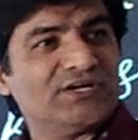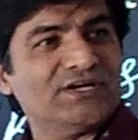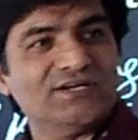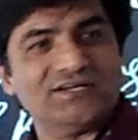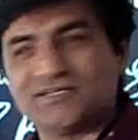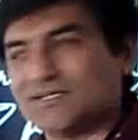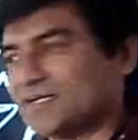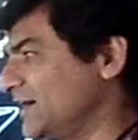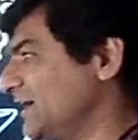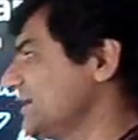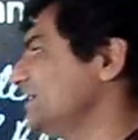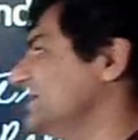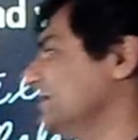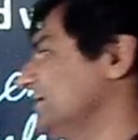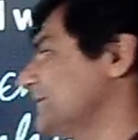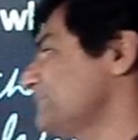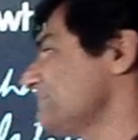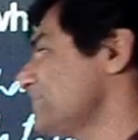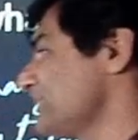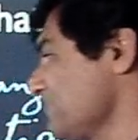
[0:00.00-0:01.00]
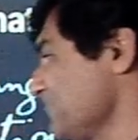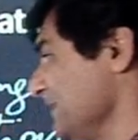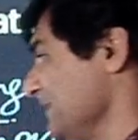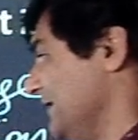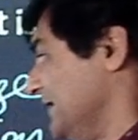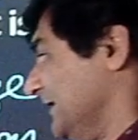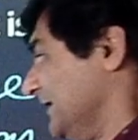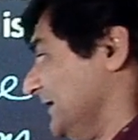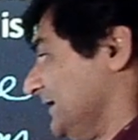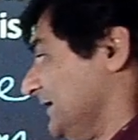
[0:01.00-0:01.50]
here.
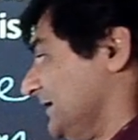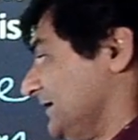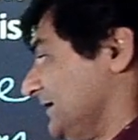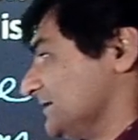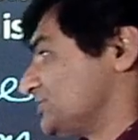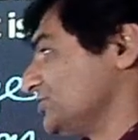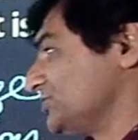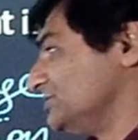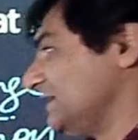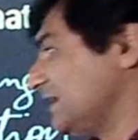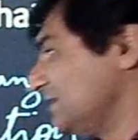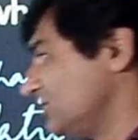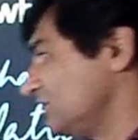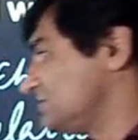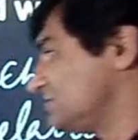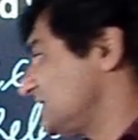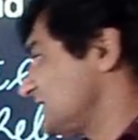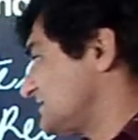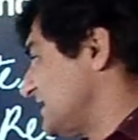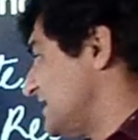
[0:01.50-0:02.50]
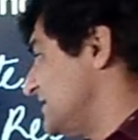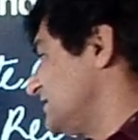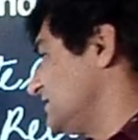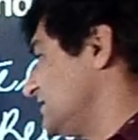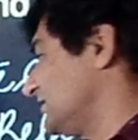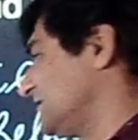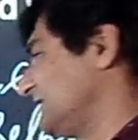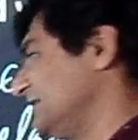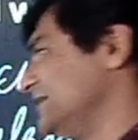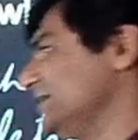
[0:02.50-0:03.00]
So they are not just entertaining
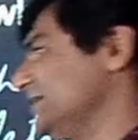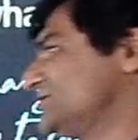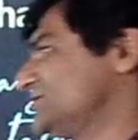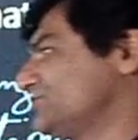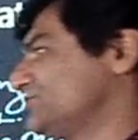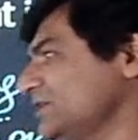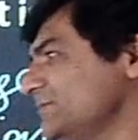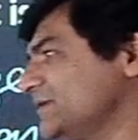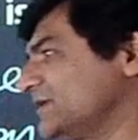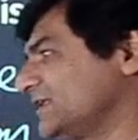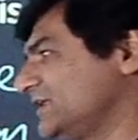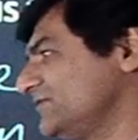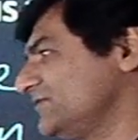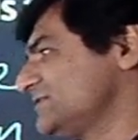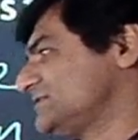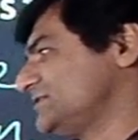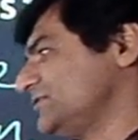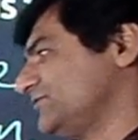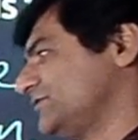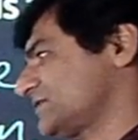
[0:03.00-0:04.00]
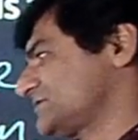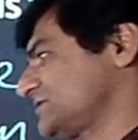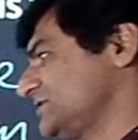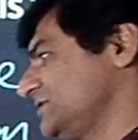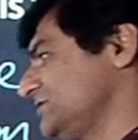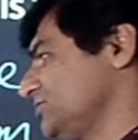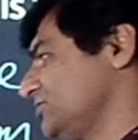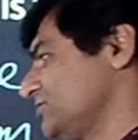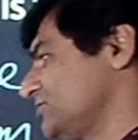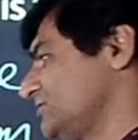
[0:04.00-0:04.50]
story, but give us the version or
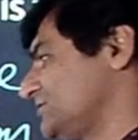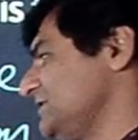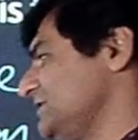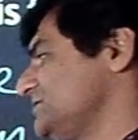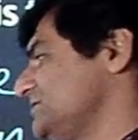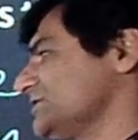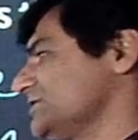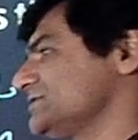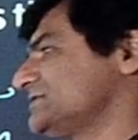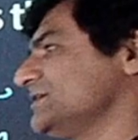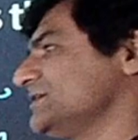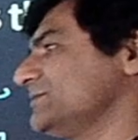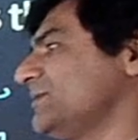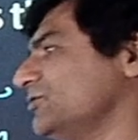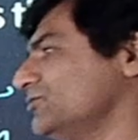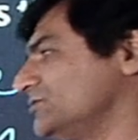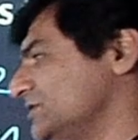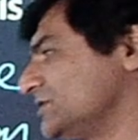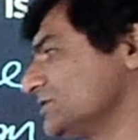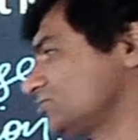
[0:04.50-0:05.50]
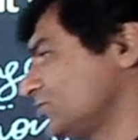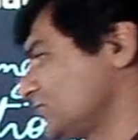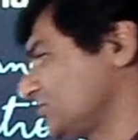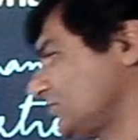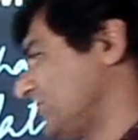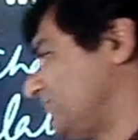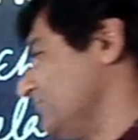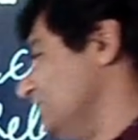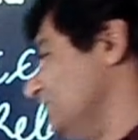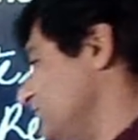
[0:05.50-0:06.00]
teach us about the sort of
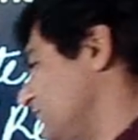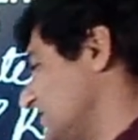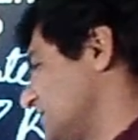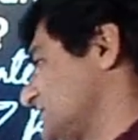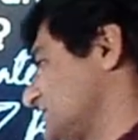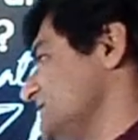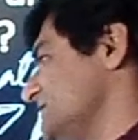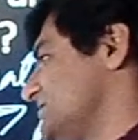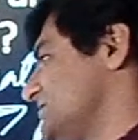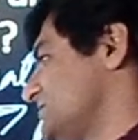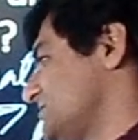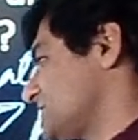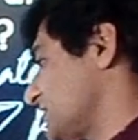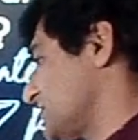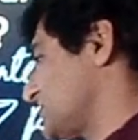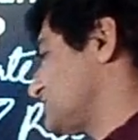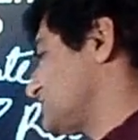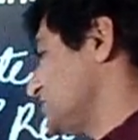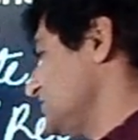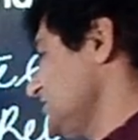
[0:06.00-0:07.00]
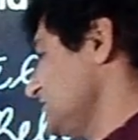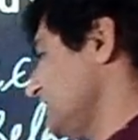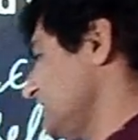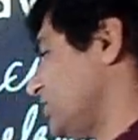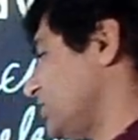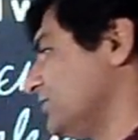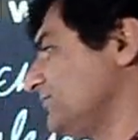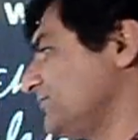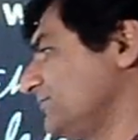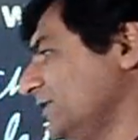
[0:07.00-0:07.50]
universal structure of
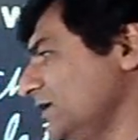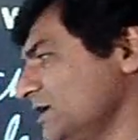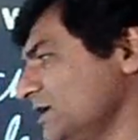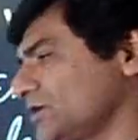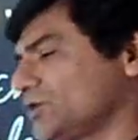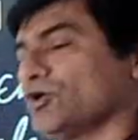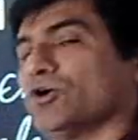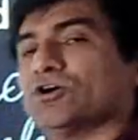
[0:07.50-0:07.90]
cosmos